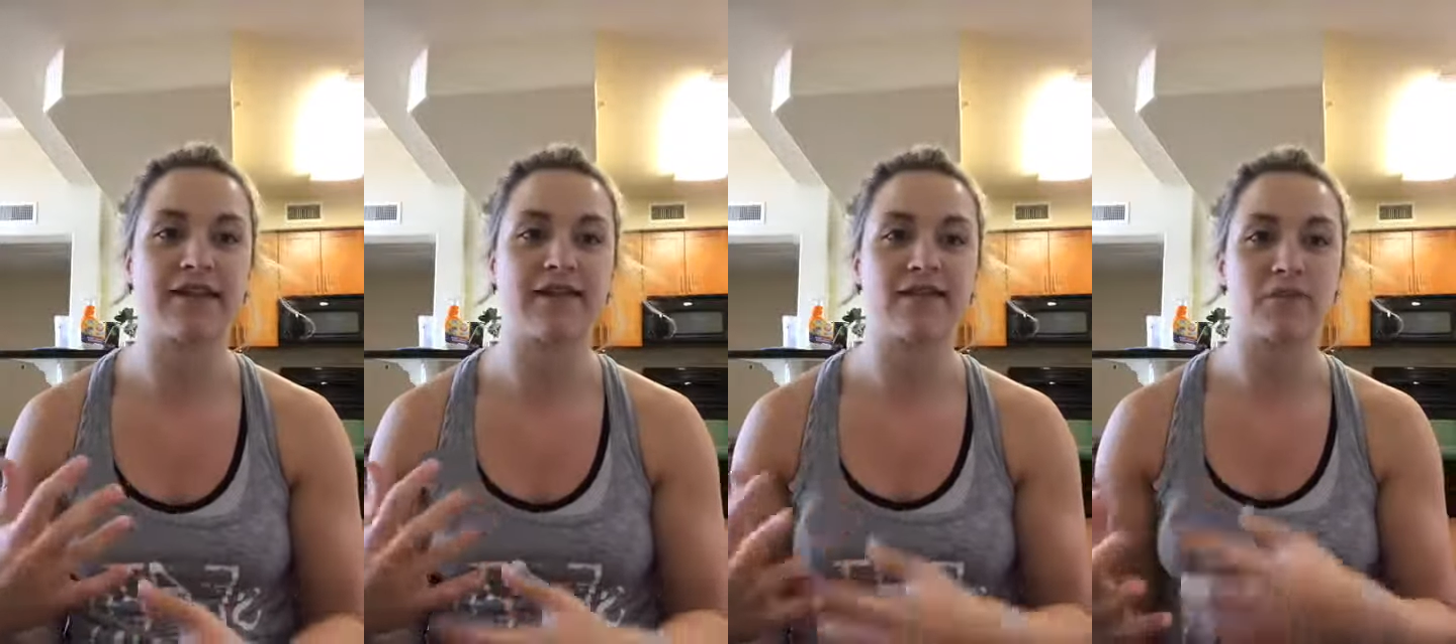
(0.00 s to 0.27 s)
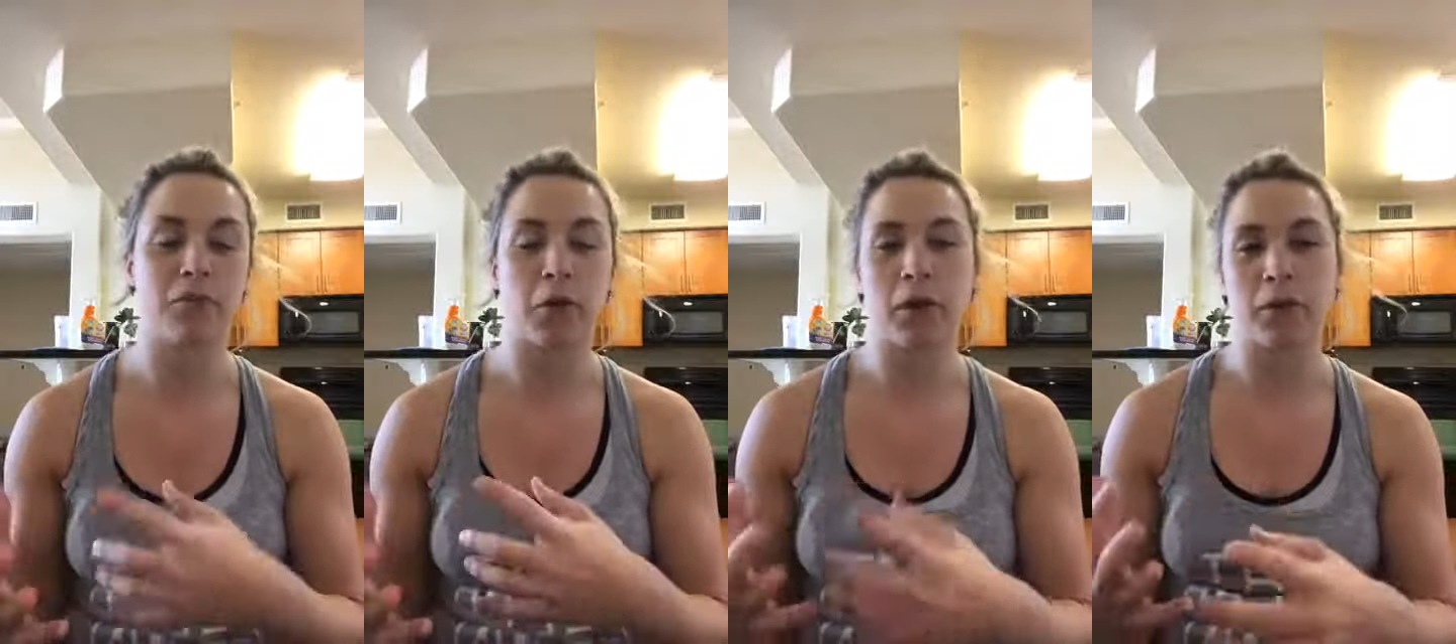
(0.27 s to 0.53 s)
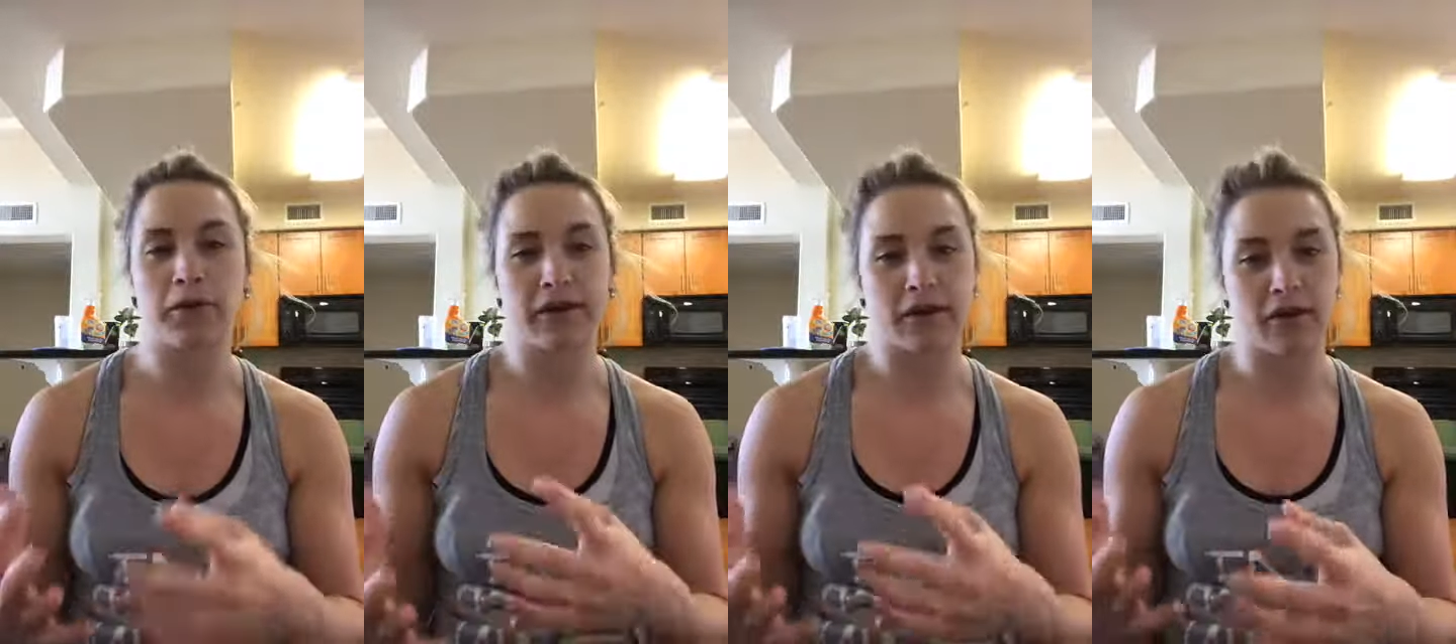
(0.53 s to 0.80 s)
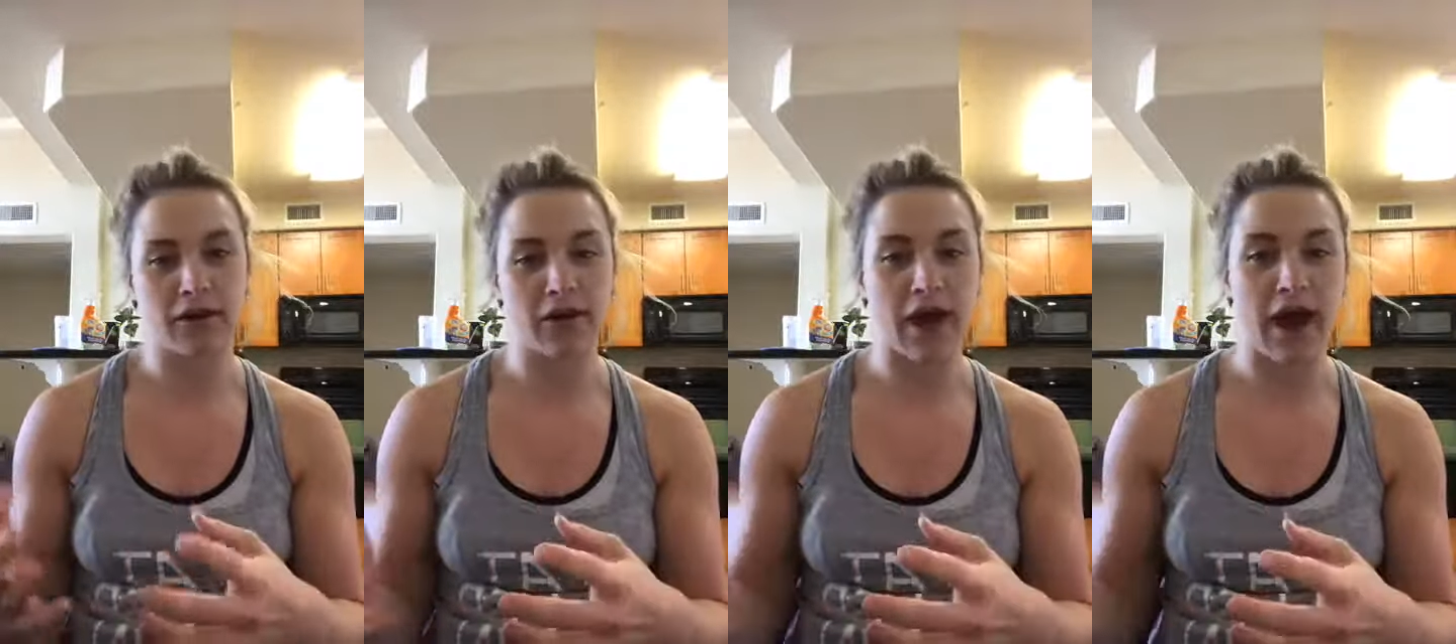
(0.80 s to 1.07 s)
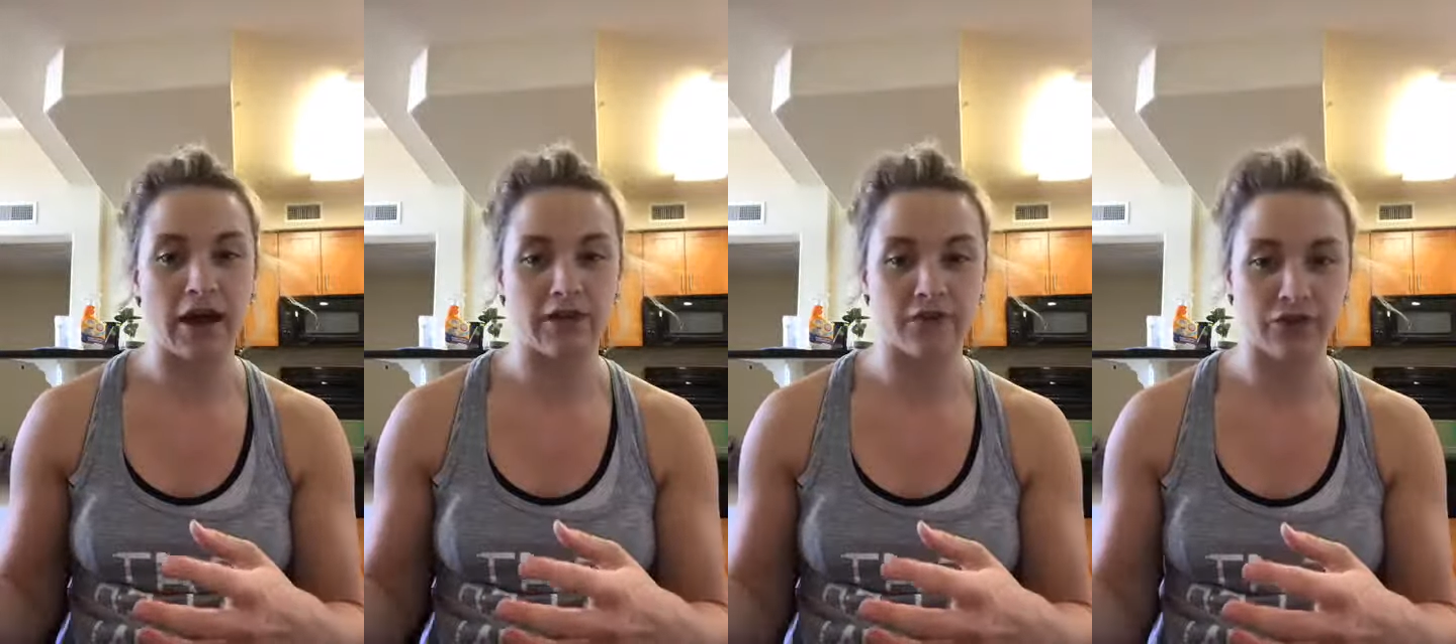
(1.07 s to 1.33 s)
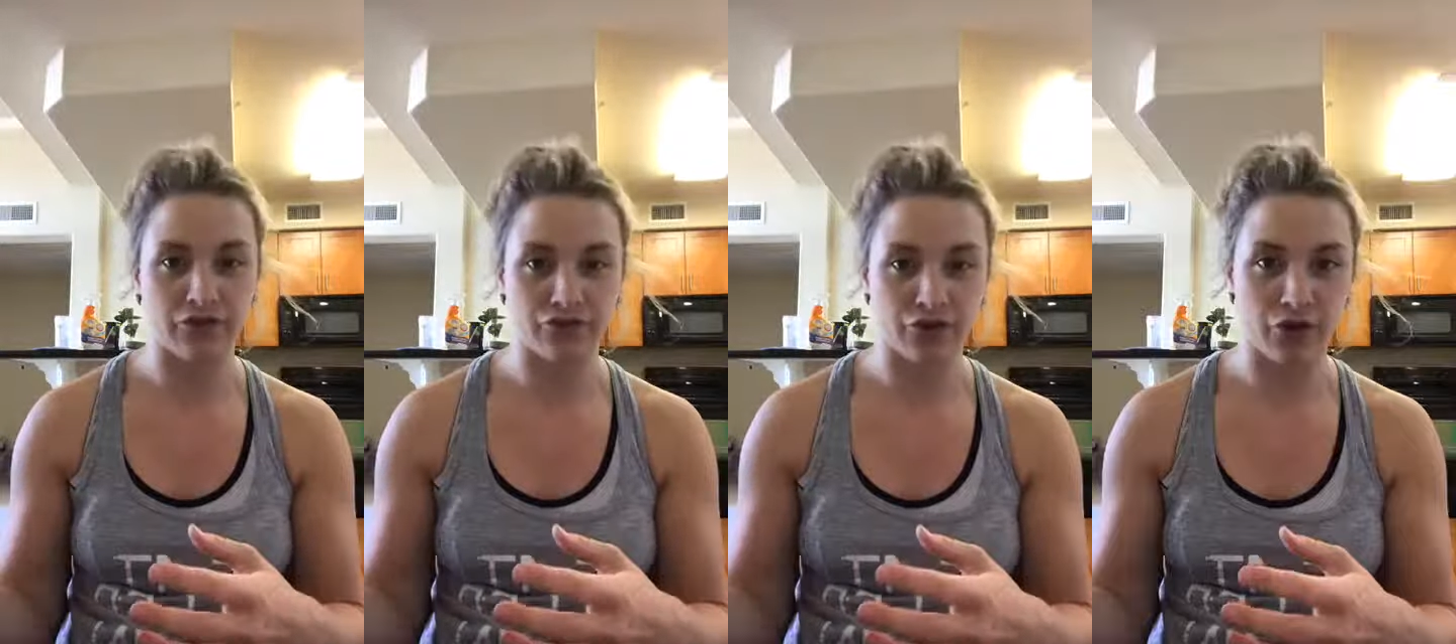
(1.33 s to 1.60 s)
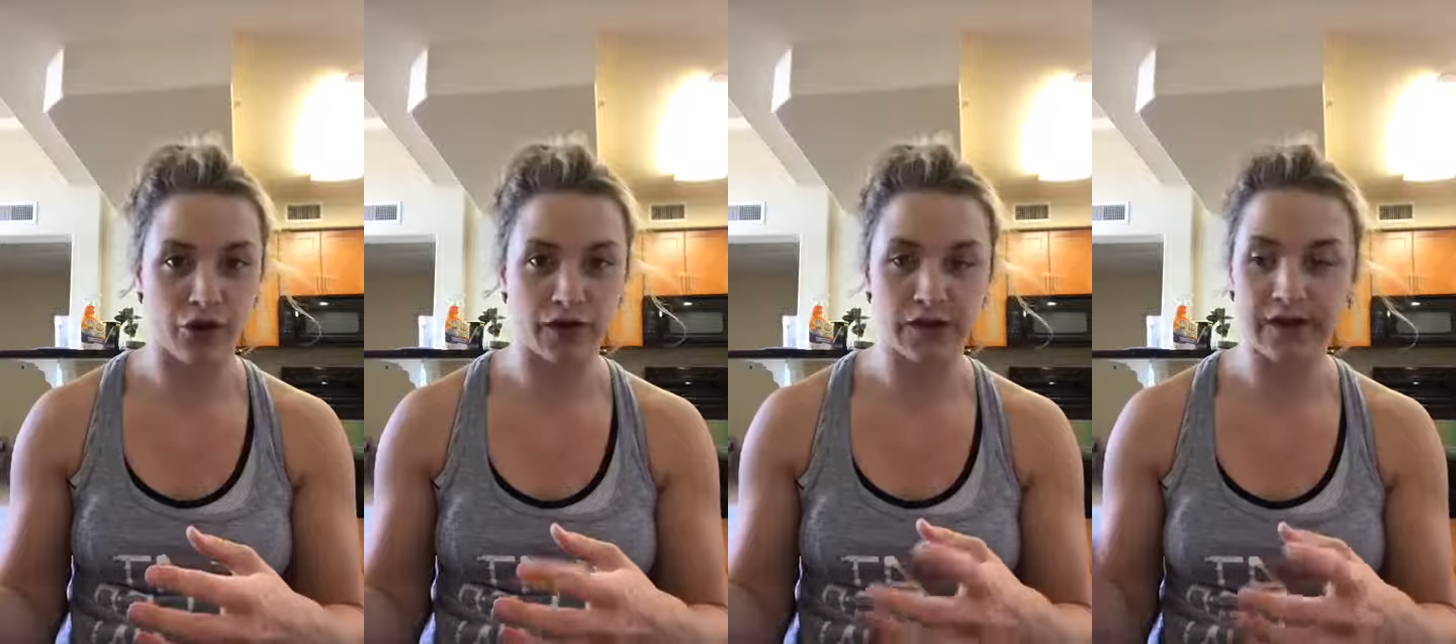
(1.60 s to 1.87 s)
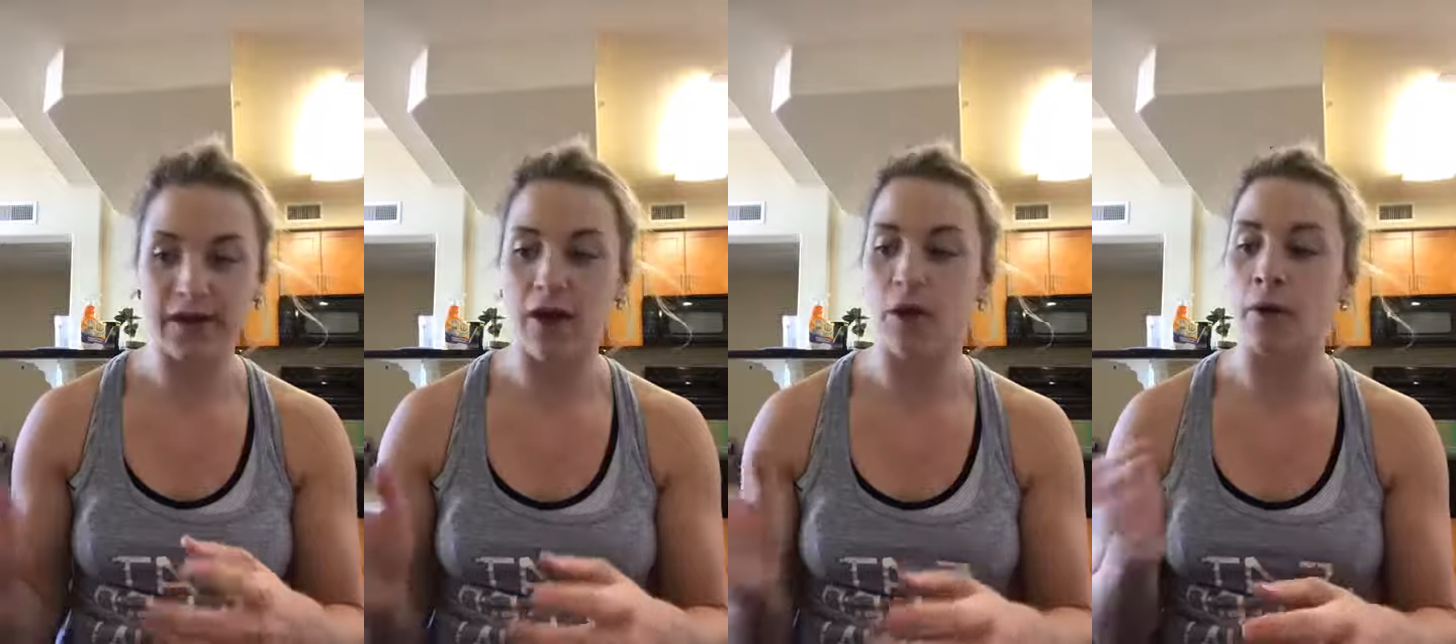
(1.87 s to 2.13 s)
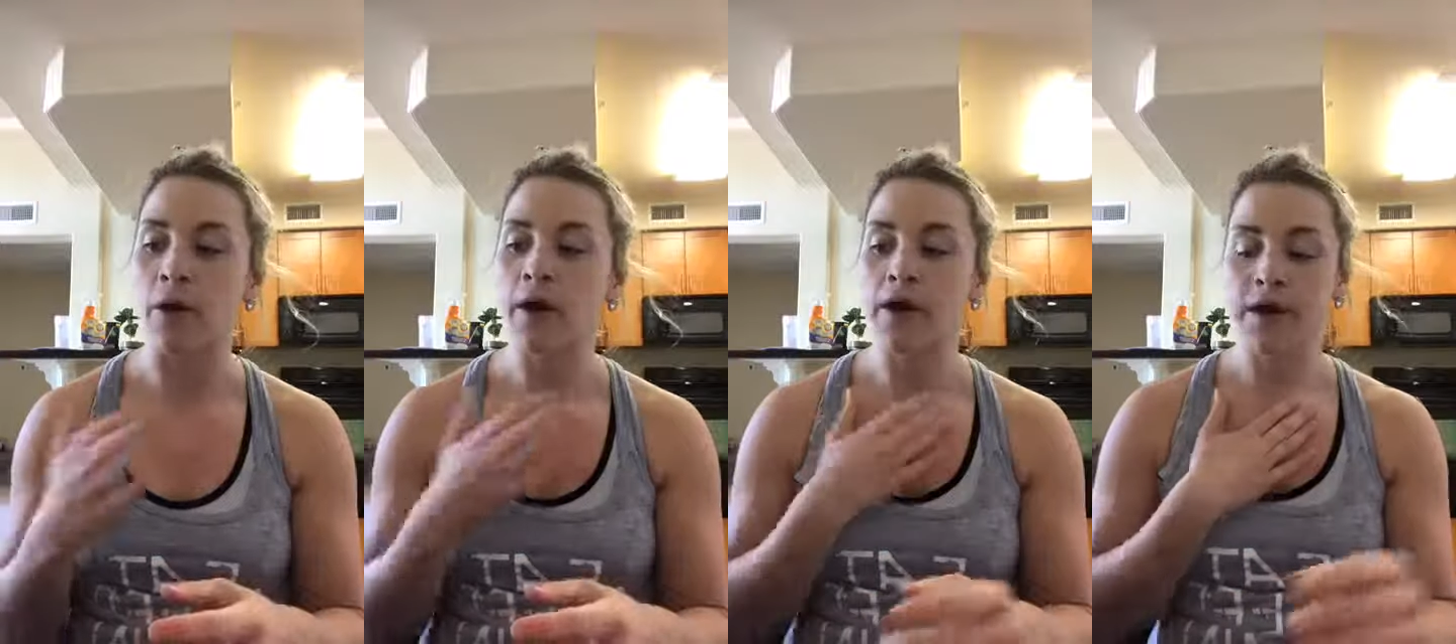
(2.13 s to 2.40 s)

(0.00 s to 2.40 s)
to the point where it's a little out of control. So,